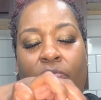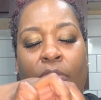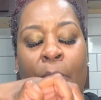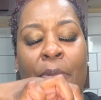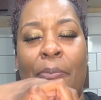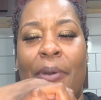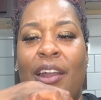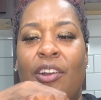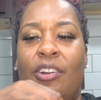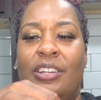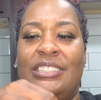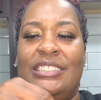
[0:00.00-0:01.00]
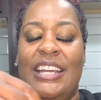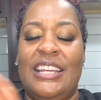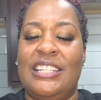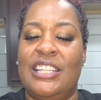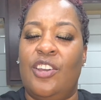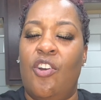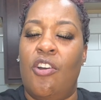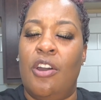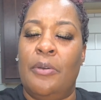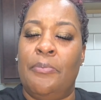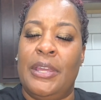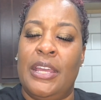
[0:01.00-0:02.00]
But my girl Stacy
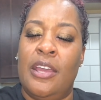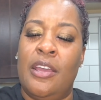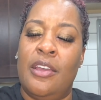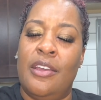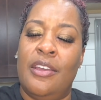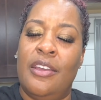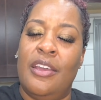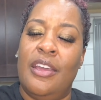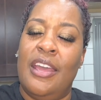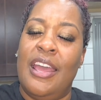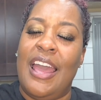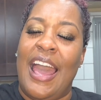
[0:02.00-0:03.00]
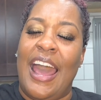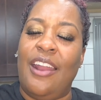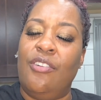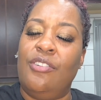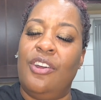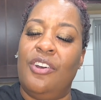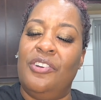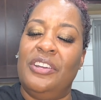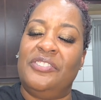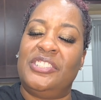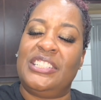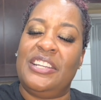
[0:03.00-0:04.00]
called me. I don't know
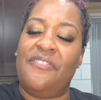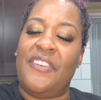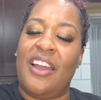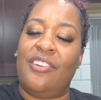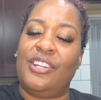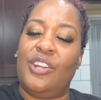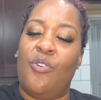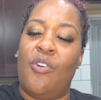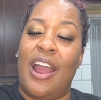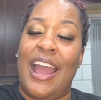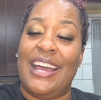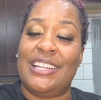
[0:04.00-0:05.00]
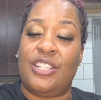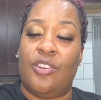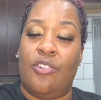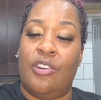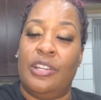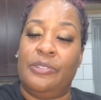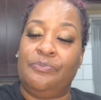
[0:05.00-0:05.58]
if she found it or I saw it.